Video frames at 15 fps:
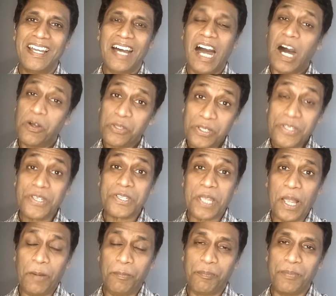how this has
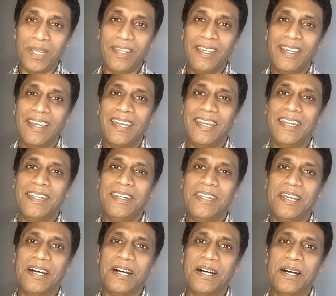helped me in
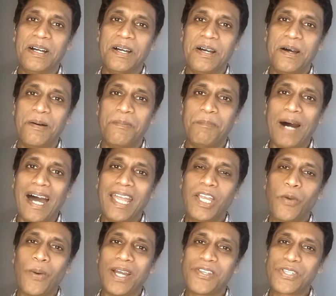my
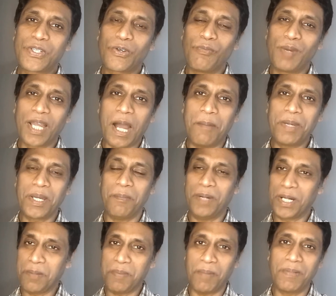quest of becoming a
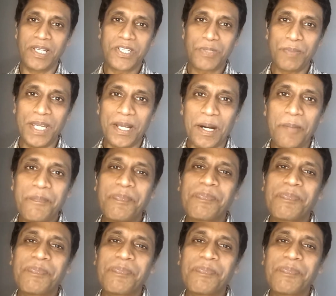better public speaker.